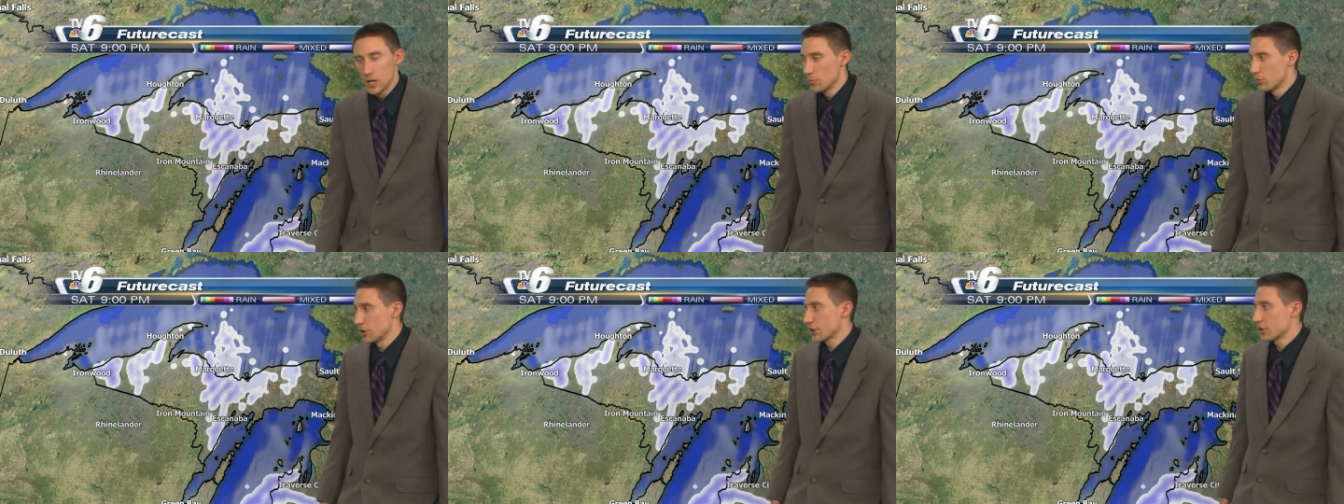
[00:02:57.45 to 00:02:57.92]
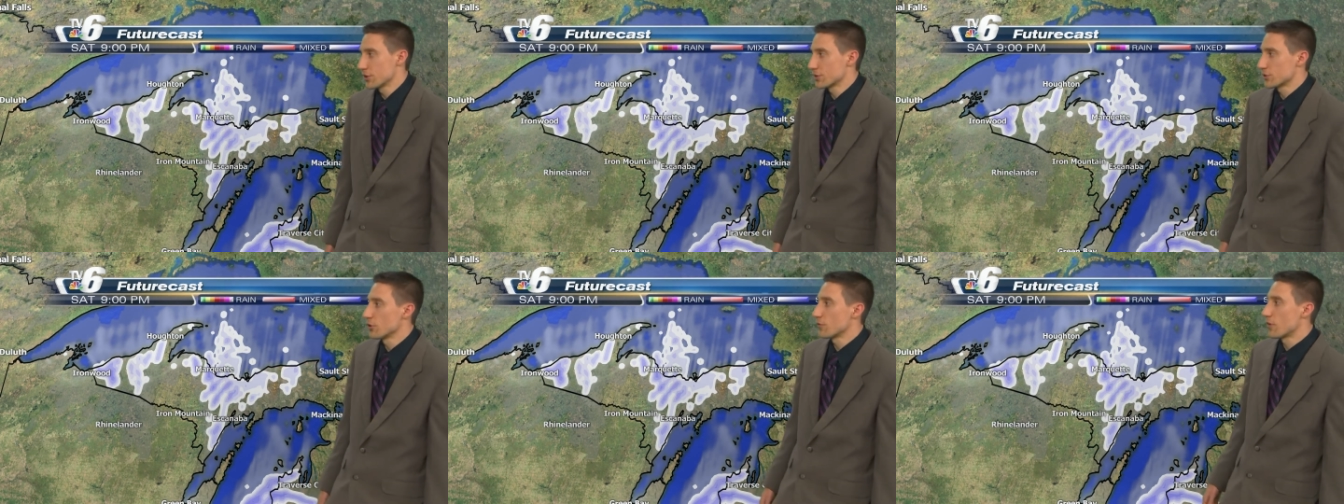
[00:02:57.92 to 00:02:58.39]
Putting your
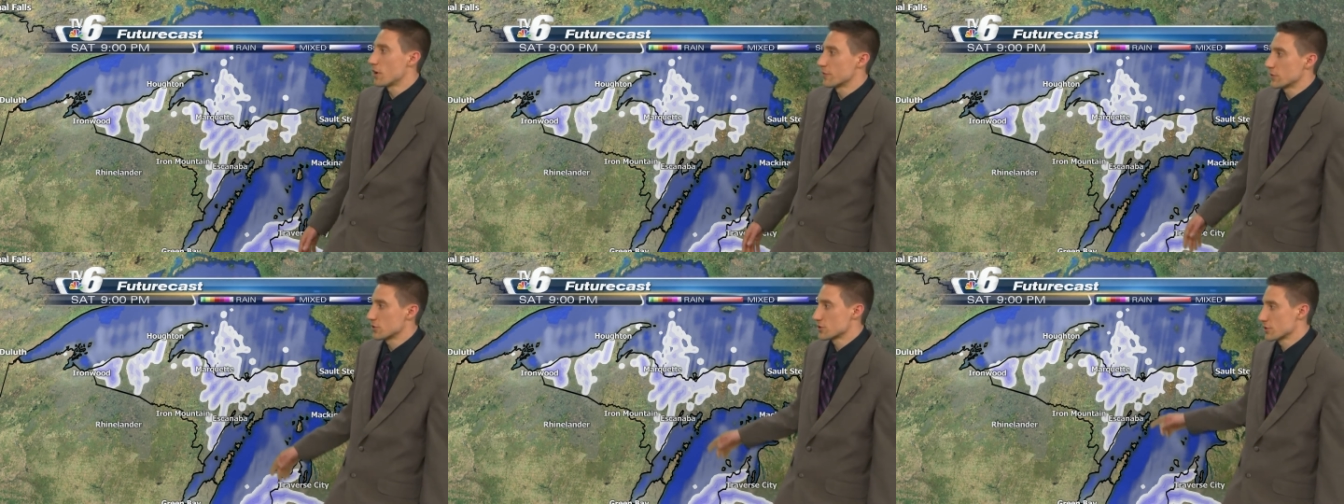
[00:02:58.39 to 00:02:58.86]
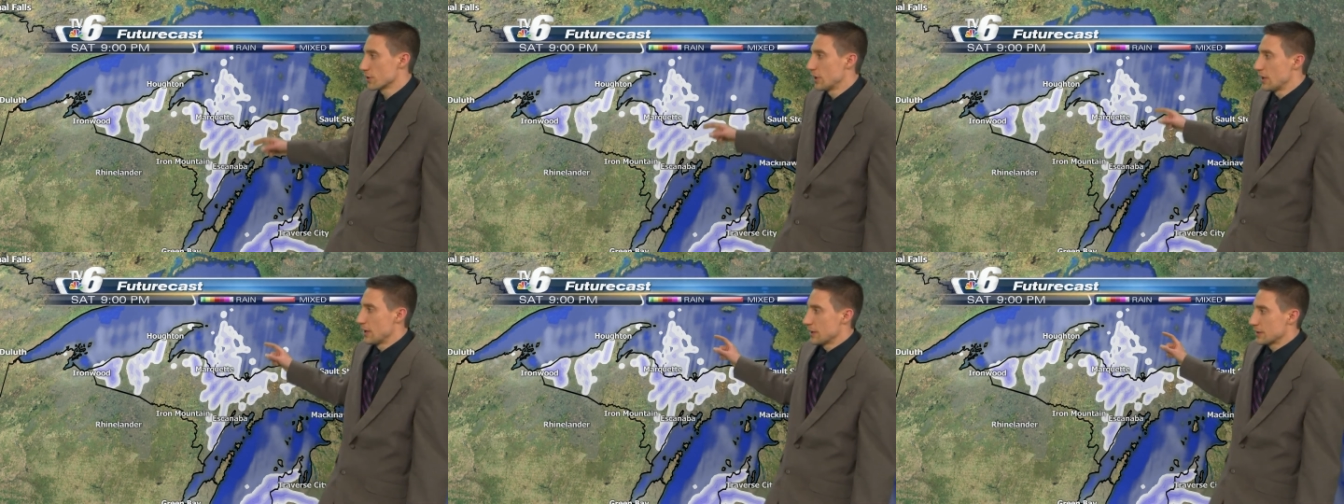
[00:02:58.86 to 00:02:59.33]
snowfall future
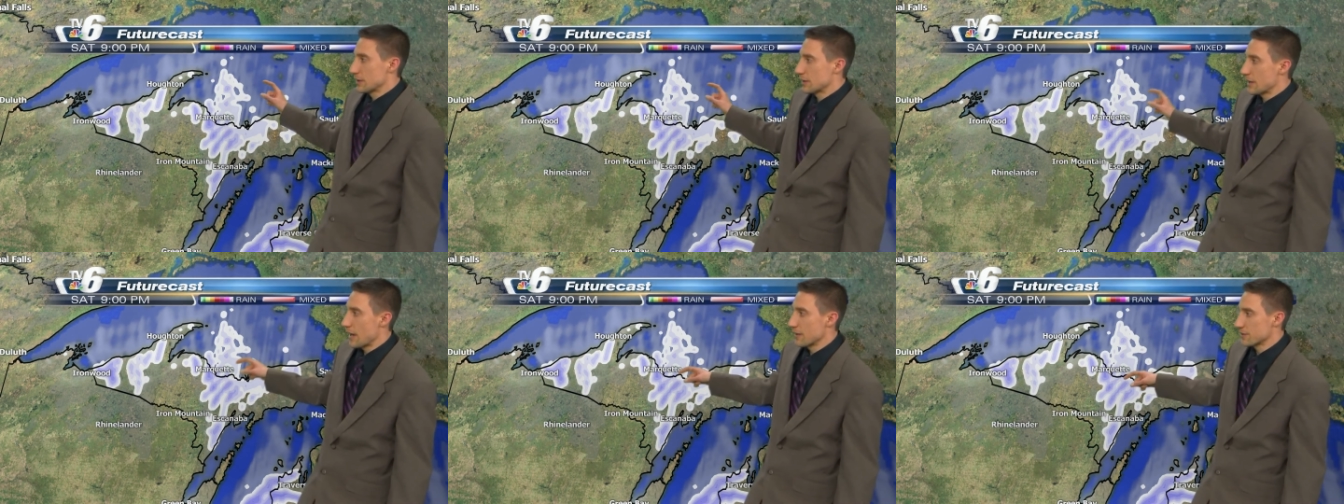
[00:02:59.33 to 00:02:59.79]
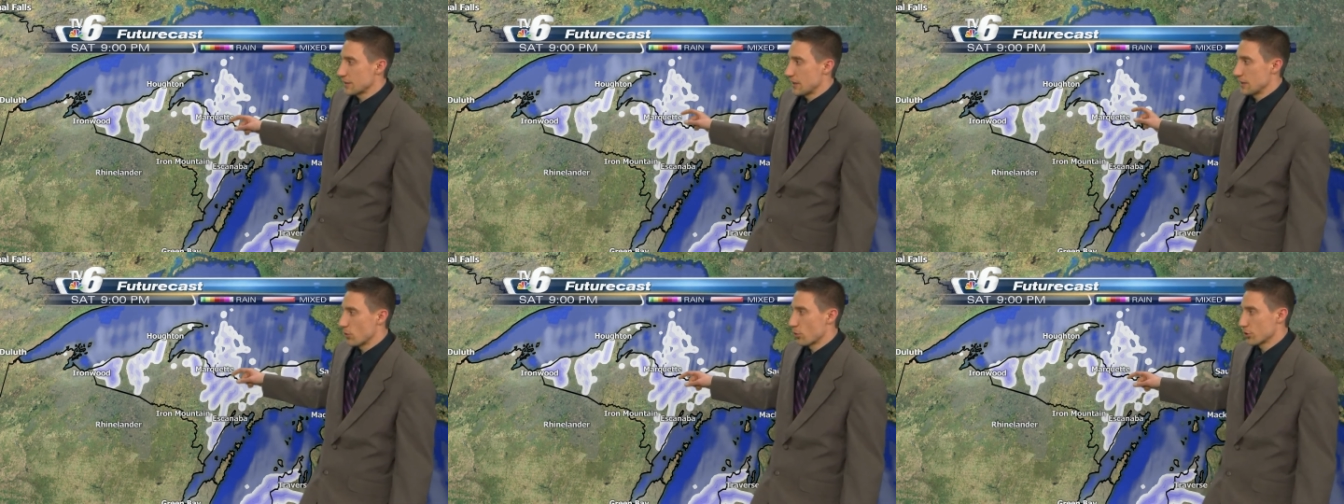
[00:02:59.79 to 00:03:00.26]
cast
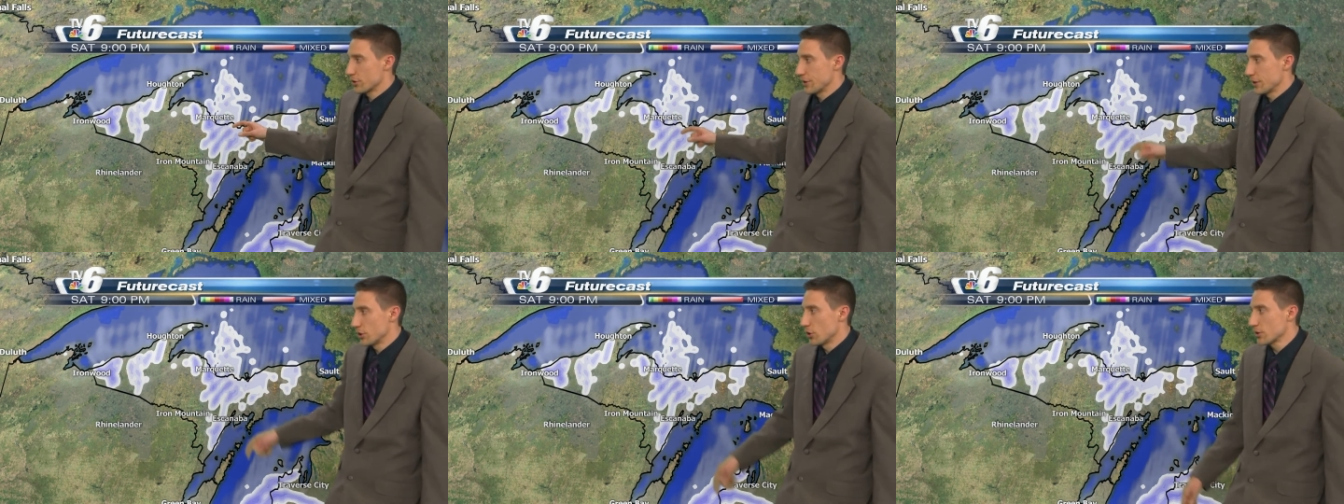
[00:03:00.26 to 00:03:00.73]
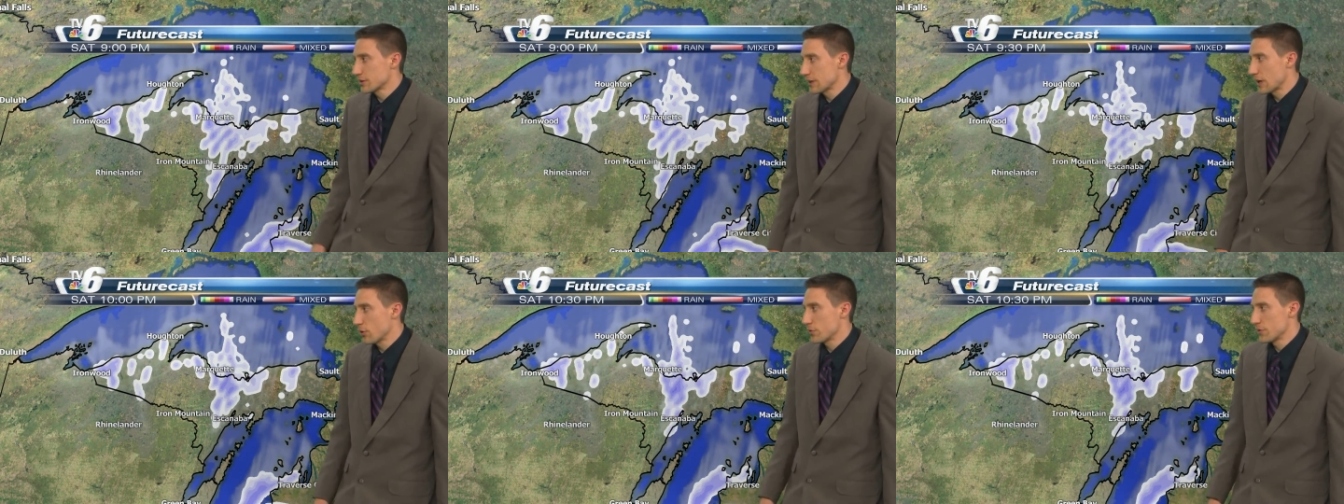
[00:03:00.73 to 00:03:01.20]
in order here, notice
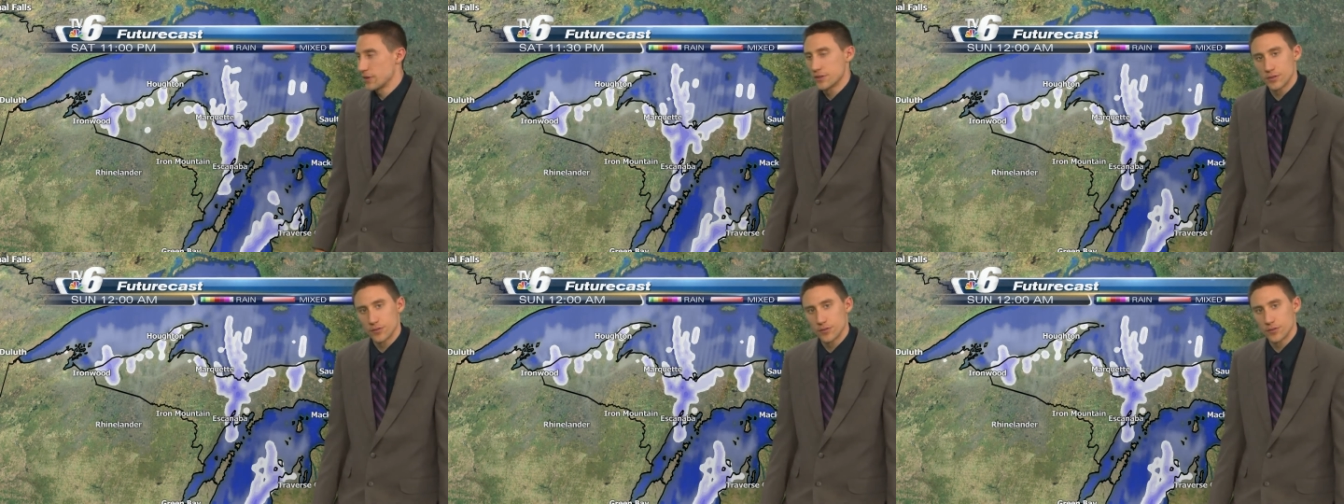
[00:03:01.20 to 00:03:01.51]
how this,